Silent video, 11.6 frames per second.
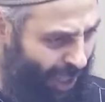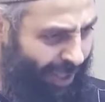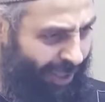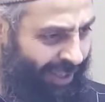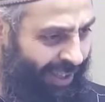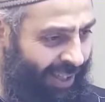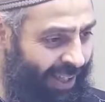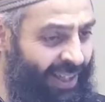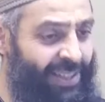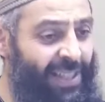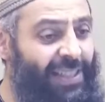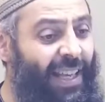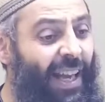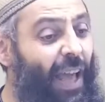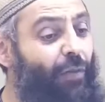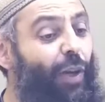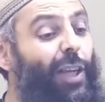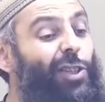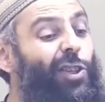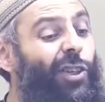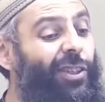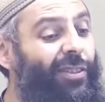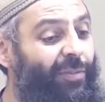chained. Says, Can I have a razor?